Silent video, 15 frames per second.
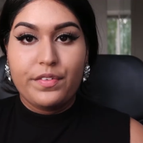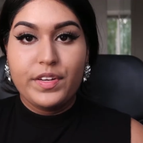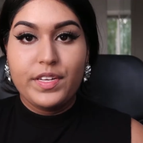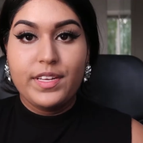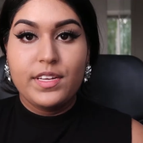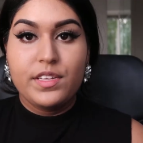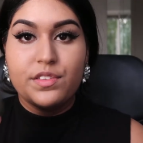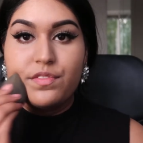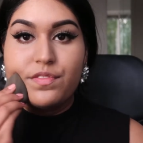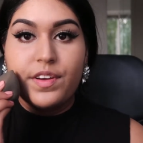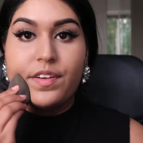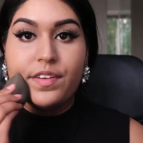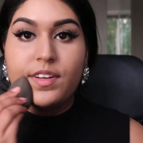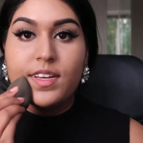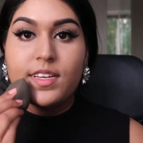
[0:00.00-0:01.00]
Everything is
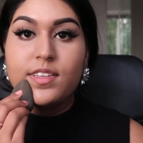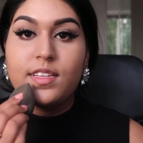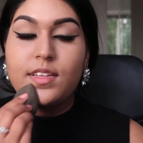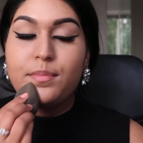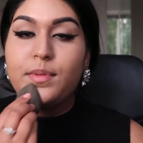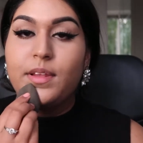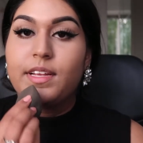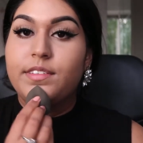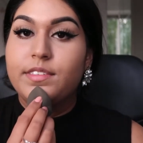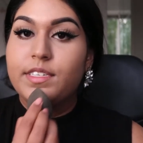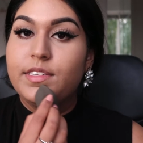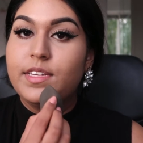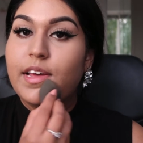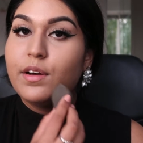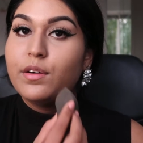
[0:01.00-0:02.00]
very nicely
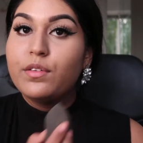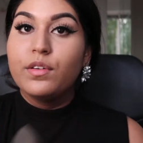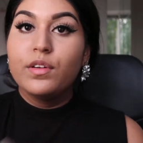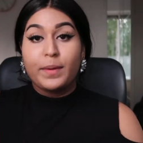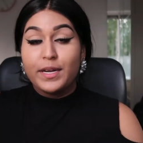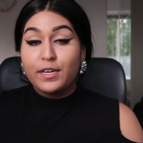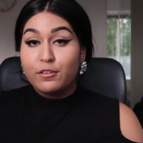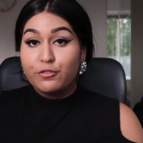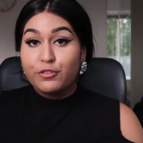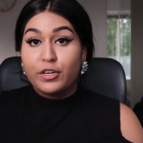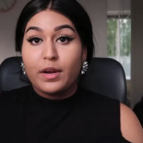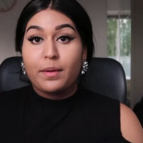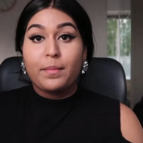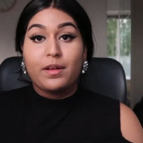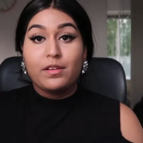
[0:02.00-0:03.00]
blended now. For my
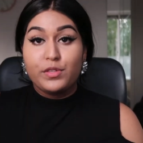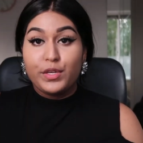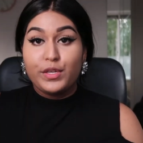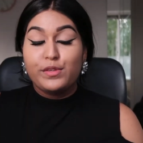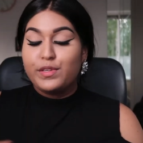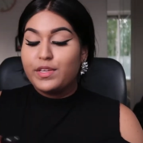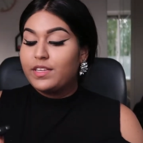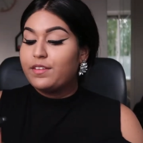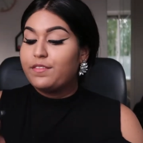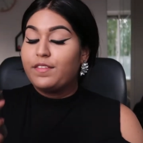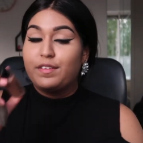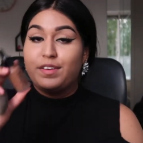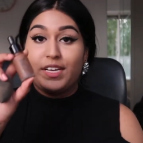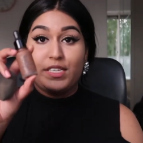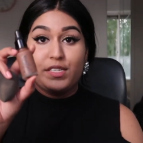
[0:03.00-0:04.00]
contour, I'm also using the
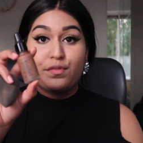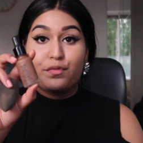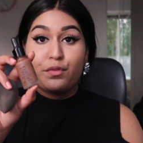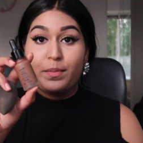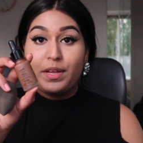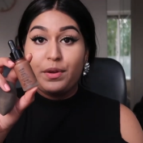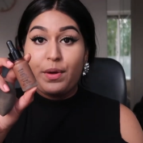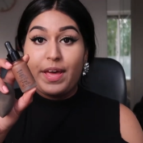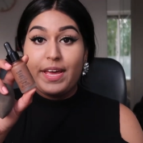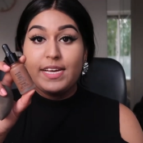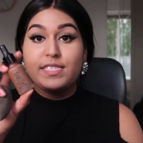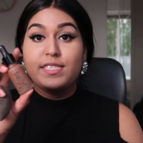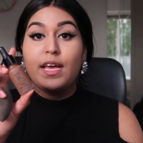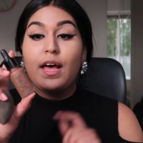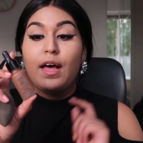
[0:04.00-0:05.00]
foundation from
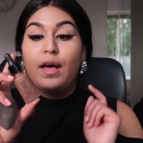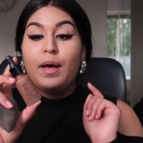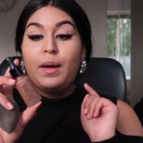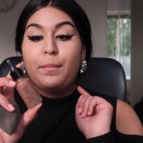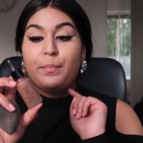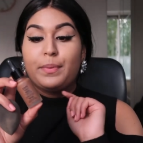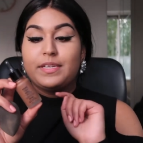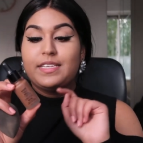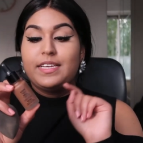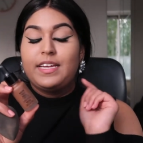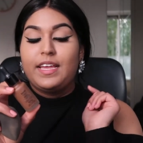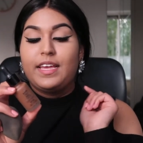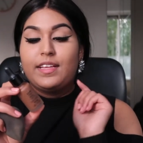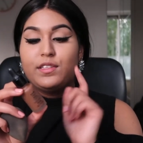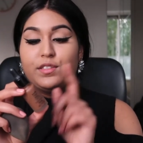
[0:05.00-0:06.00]
NYX, but in
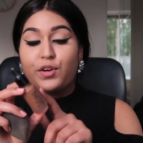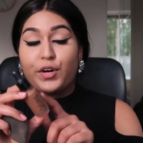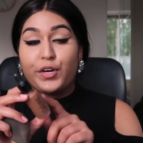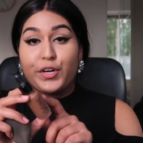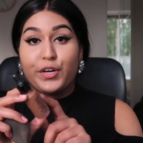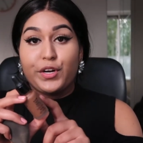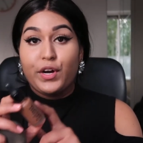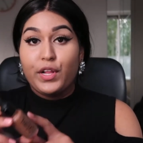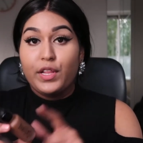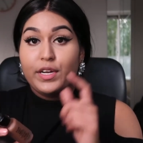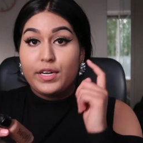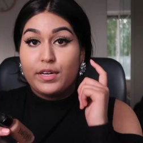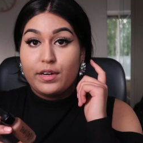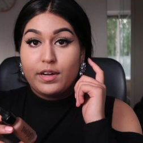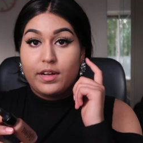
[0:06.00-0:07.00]
a darker
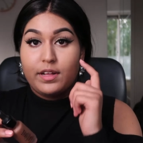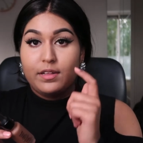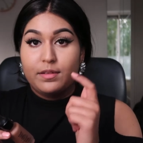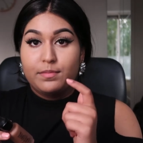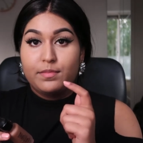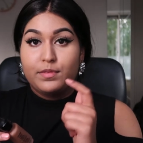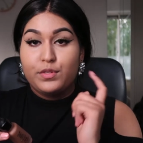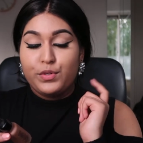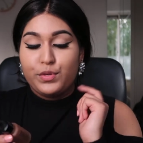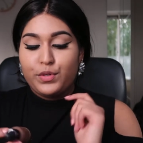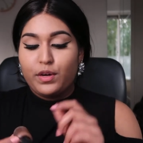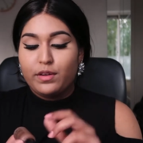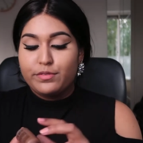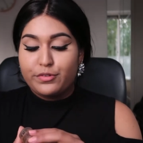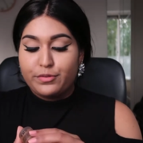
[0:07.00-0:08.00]
color to
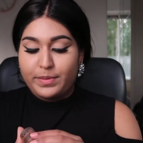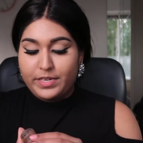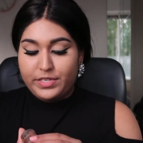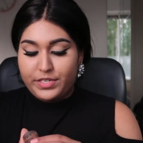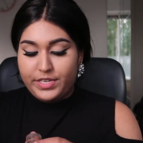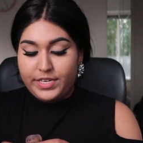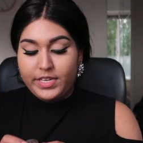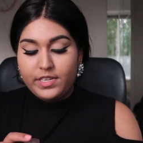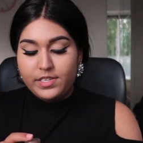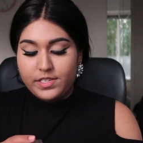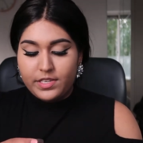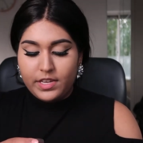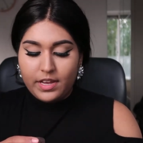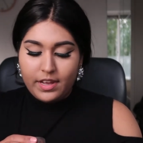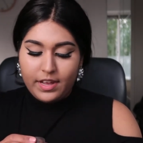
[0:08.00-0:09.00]
contour my
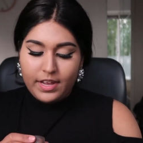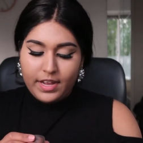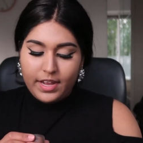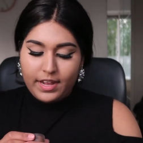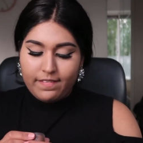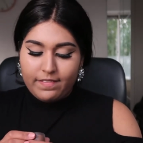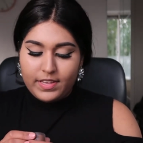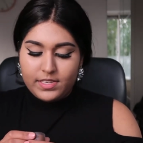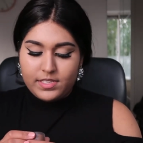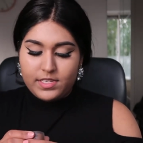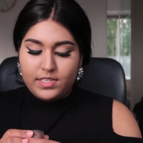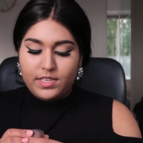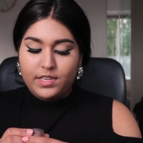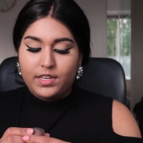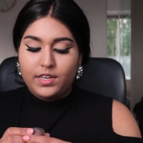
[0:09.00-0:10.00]
cheeks. And this
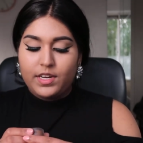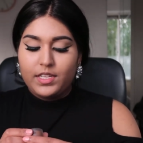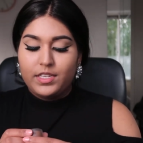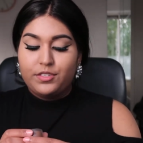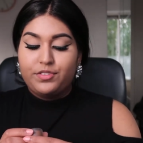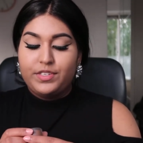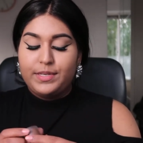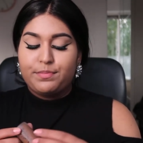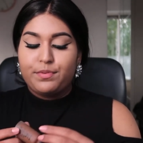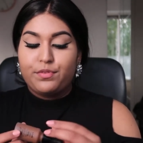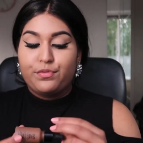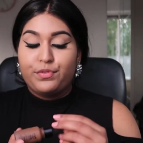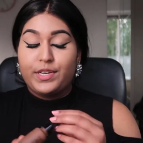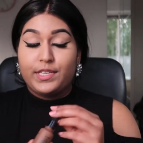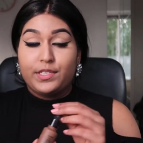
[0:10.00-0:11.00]
is in the color Deep
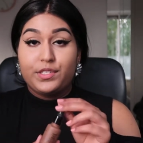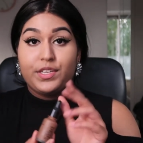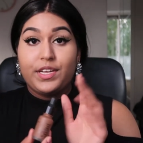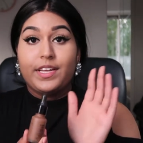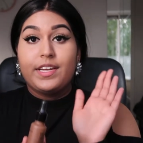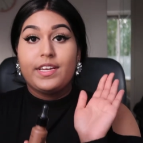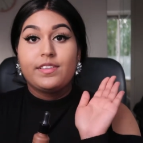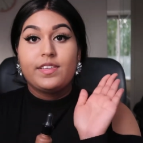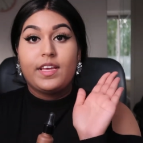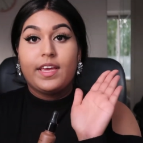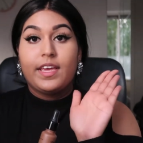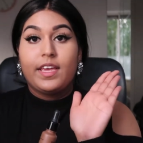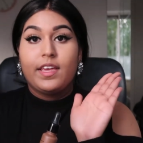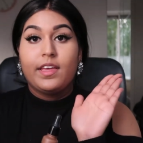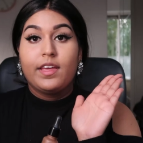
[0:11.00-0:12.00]
Rich. It is
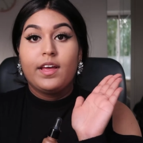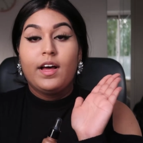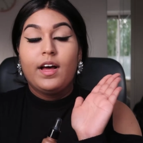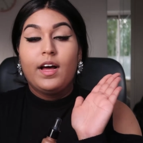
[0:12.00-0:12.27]
a